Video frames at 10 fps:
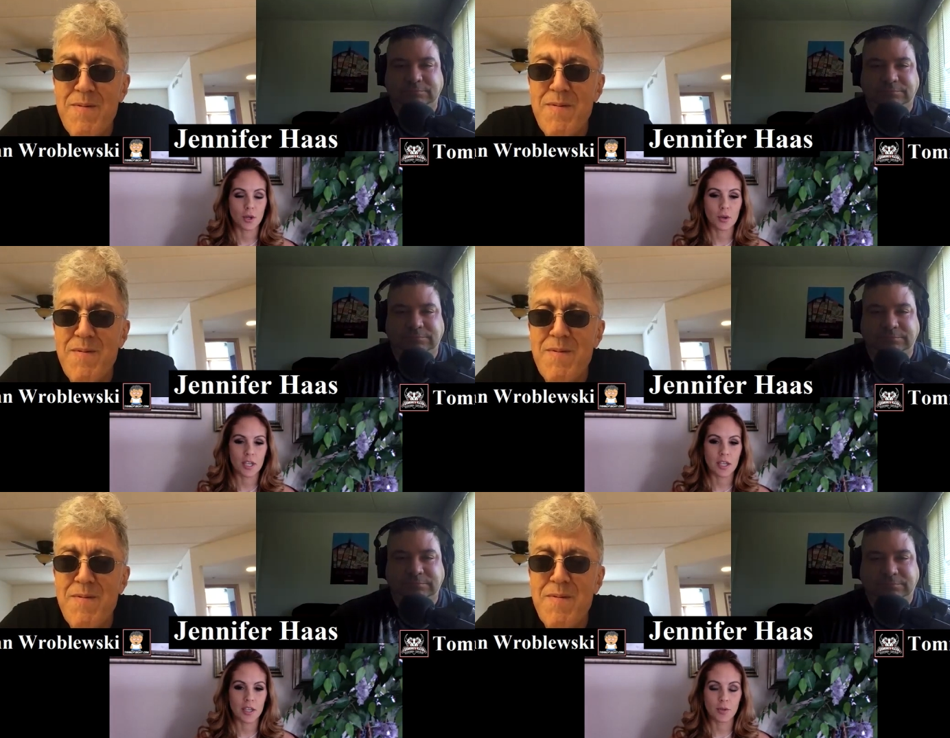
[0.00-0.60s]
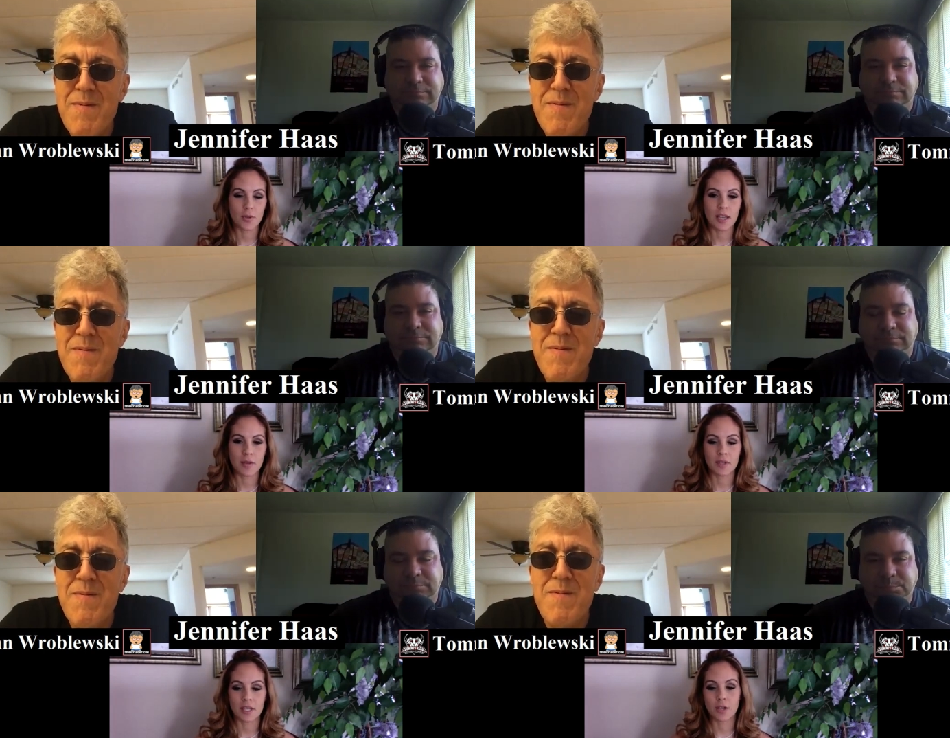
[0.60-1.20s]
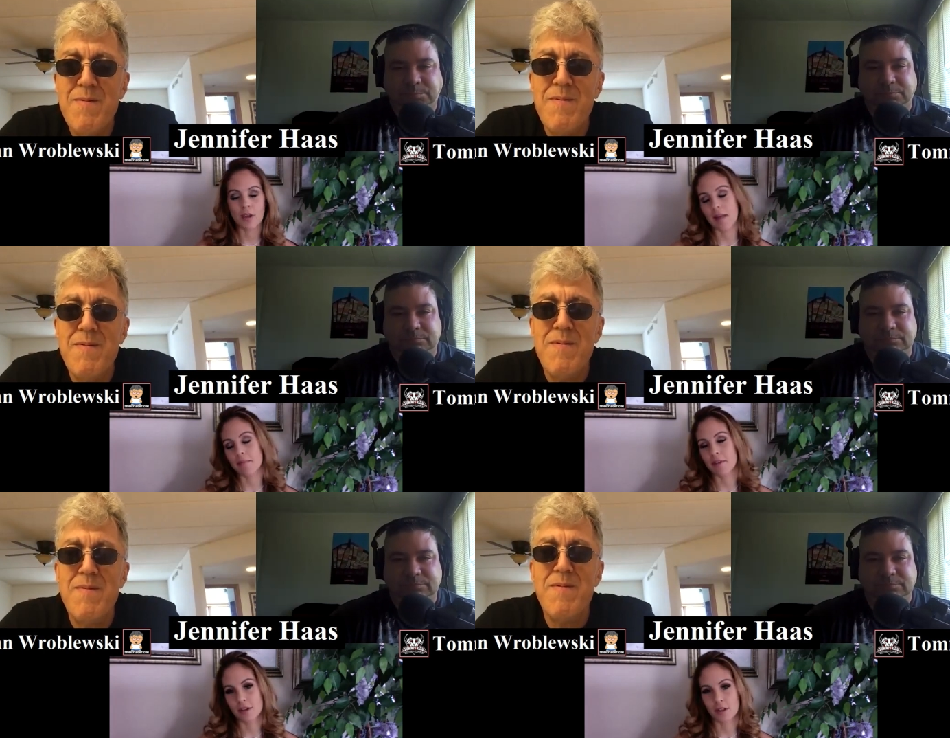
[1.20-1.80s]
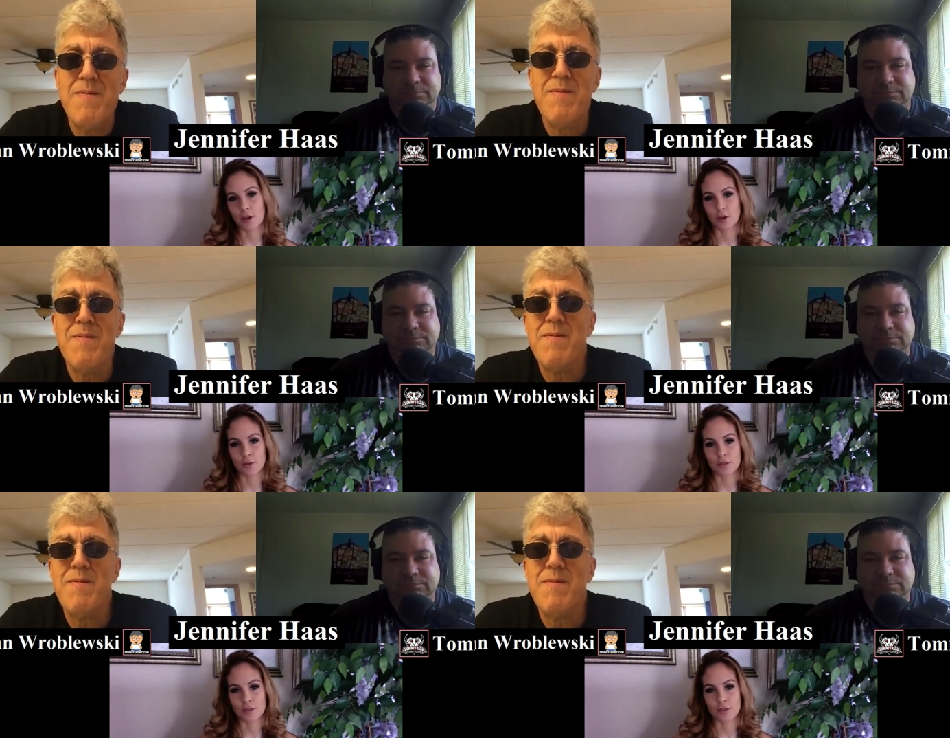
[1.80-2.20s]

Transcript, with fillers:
Speaker 1: gi, you can't really grab their clothes